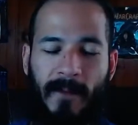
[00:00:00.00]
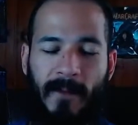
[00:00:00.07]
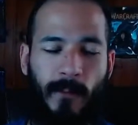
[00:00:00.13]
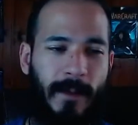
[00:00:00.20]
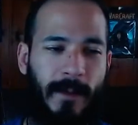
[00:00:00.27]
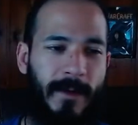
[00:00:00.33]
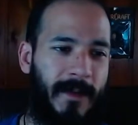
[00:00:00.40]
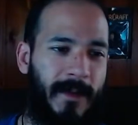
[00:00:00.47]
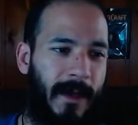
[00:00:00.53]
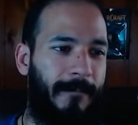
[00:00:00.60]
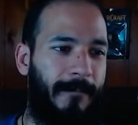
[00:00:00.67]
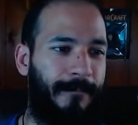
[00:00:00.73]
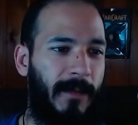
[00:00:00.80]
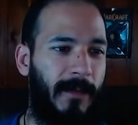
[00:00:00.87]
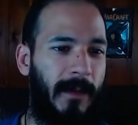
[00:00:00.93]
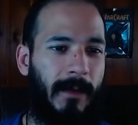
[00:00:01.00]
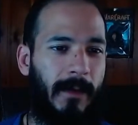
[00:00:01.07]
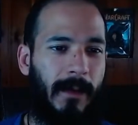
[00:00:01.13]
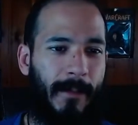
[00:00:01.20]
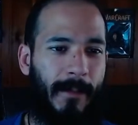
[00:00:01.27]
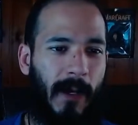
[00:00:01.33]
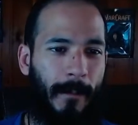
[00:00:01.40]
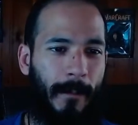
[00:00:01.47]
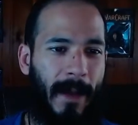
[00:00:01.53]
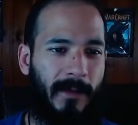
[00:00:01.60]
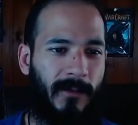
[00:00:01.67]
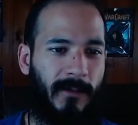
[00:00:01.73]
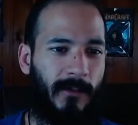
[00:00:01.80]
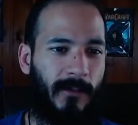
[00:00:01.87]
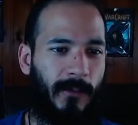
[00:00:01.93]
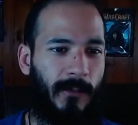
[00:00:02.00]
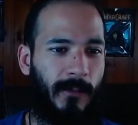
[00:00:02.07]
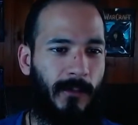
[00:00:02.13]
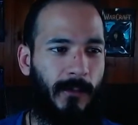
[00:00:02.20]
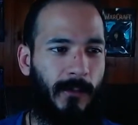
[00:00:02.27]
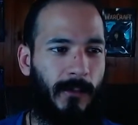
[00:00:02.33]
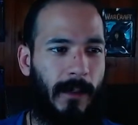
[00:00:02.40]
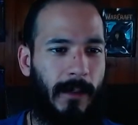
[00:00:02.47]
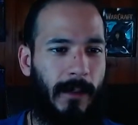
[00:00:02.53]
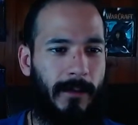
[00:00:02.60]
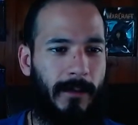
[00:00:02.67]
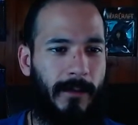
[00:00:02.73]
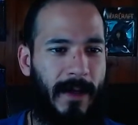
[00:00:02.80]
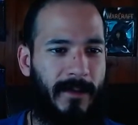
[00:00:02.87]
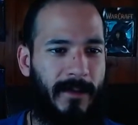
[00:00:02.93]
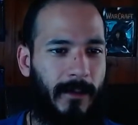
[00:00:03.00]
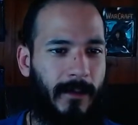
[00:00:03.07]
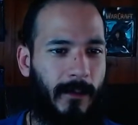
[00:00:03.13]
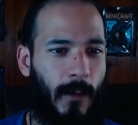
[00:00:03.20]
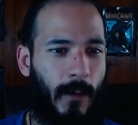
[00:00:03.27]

what they're saying. Let me go back to the rest of the